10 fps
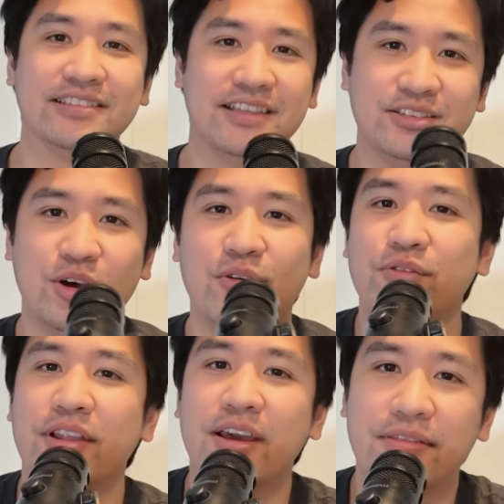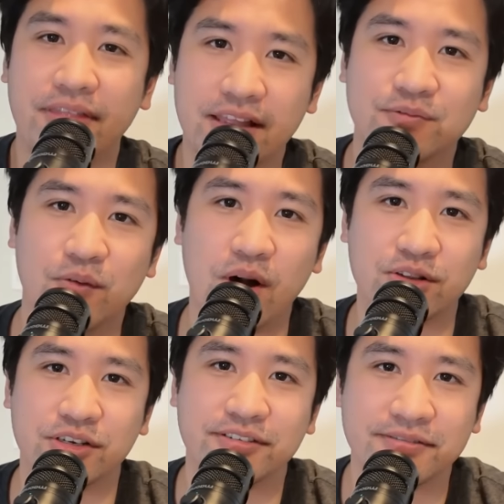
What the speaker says: That's all for now. Thanks for watching.